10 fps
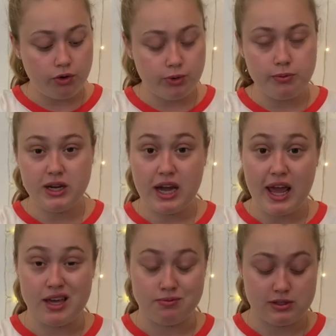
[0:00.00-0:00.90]
Ruby
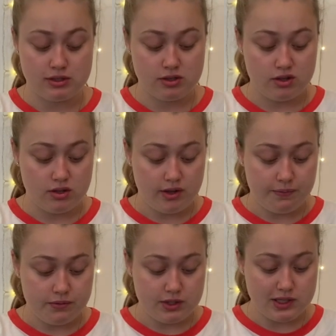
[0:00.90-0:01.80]
names.
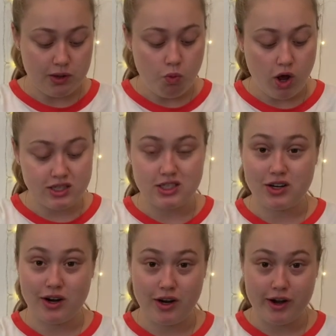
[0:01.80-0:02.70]
Some wanted to
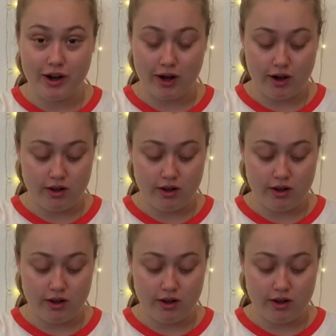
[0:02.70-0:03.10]
hurt her.